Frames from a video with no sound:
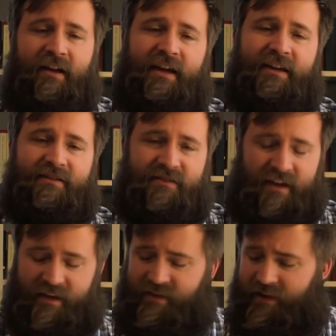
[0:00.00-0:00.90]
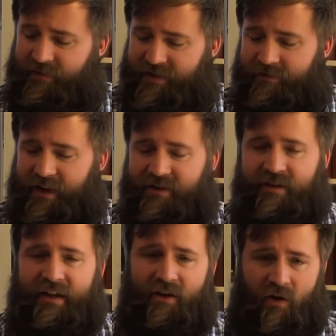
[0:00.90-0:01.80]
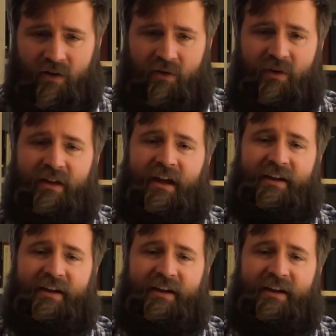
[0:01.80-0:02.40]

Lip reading: His death and resurrection in Holy Week,